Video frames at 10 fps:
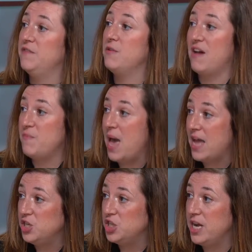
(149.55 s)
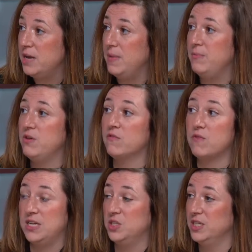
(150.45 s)
If you have pension, maybe you
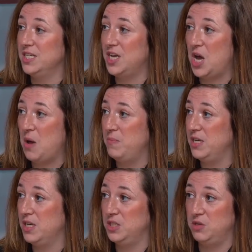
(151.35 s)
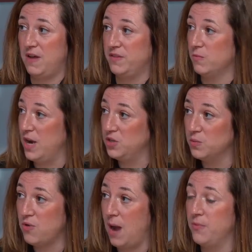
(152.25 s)
have rental income because you have some
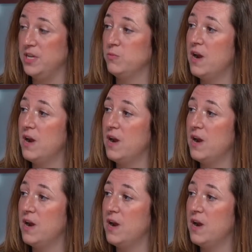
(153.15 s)
rental properties,